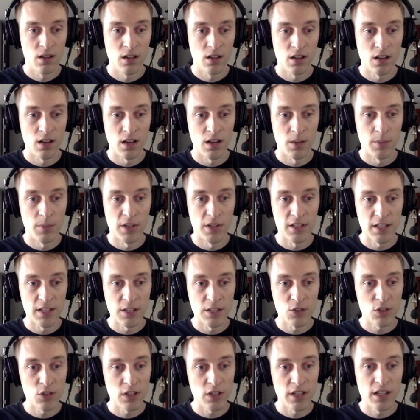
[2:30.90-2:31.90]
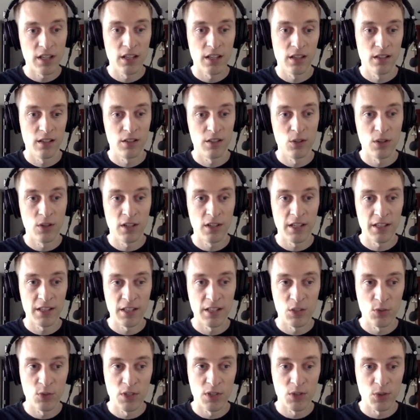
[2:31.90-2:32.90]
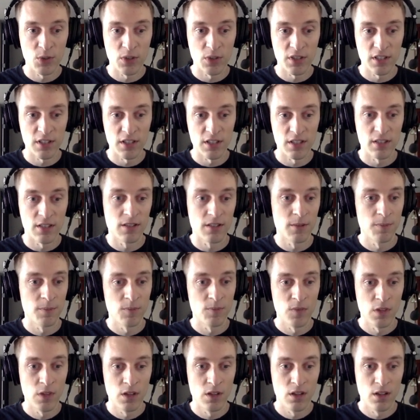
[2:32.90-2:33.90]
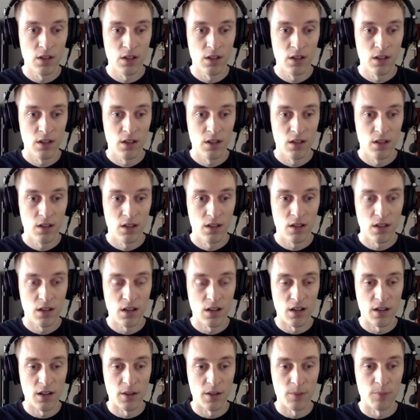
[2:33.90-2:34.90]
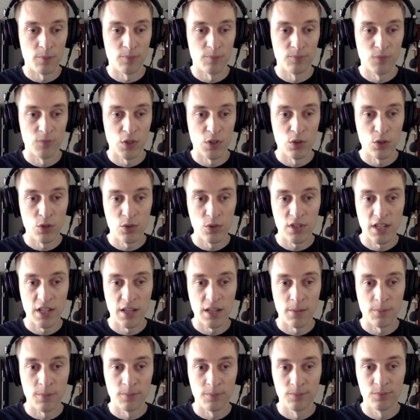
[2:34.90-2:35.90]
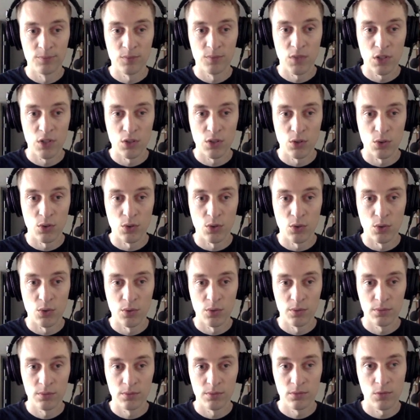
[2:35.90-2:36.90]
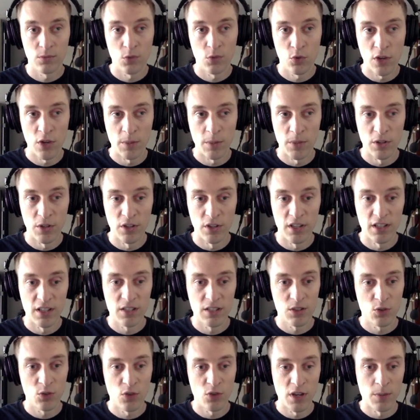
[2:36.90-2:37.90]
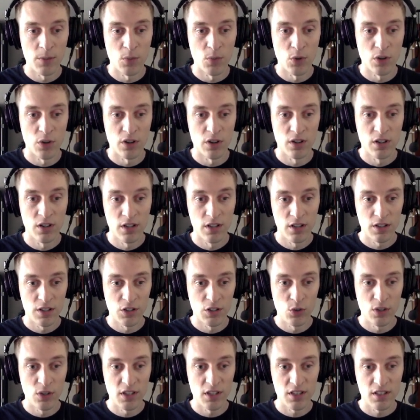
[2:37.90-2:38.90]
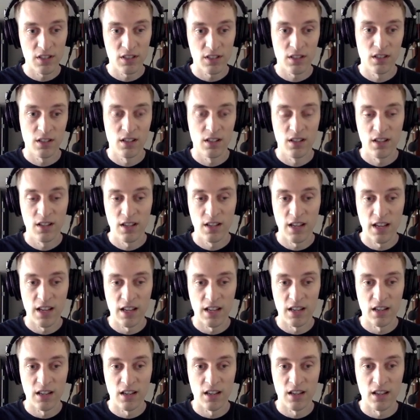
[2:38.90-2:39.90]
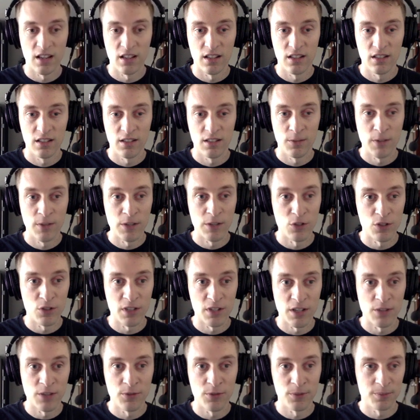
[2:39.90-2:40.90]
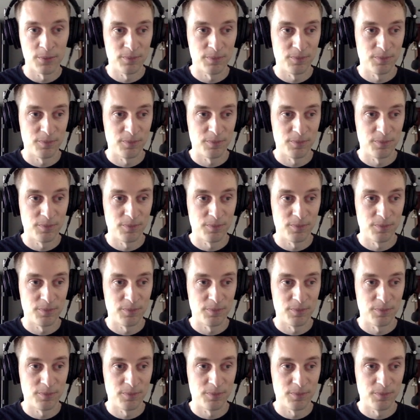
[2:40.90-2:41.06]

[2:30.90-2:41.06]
Uh, but essentially, you collect these resources, um, you use them to create buildings, create more units, and uh, defend yourself.